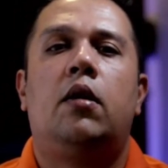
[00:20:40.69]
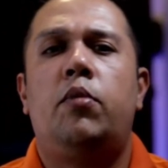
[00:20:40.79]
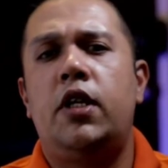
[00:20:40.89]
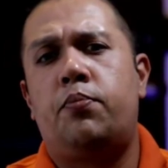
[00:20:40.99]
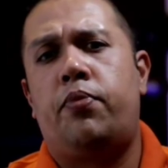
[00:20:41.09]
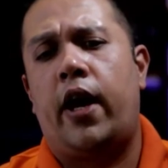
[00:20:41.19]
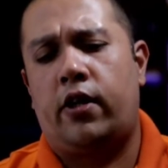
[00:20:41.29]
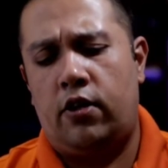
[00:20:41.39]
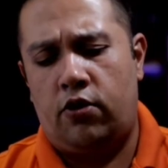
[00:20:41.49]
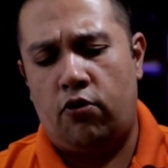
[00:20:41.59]
Please
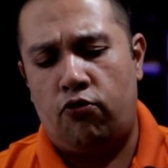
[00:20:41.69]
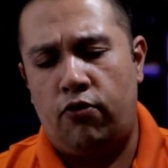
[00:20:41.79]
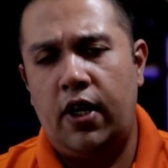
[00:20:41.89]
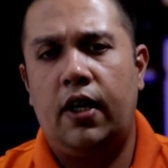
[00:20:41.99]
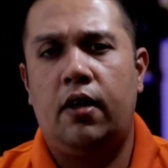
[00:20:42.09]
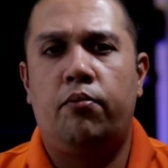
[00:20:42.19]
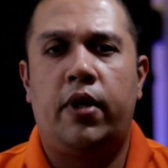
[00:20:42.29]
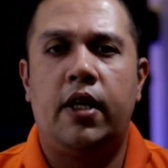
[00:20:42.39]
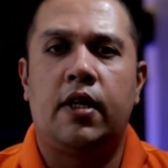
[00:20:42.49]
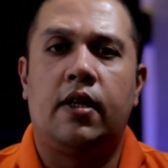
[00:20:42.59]
practice your reading.
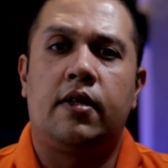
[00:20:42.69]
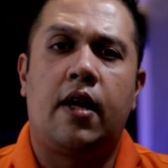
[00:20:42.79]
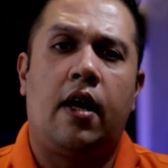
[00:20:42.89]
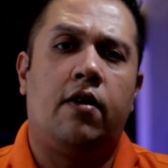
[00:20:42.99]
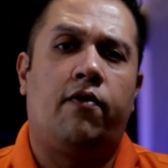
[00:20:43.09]
Please understand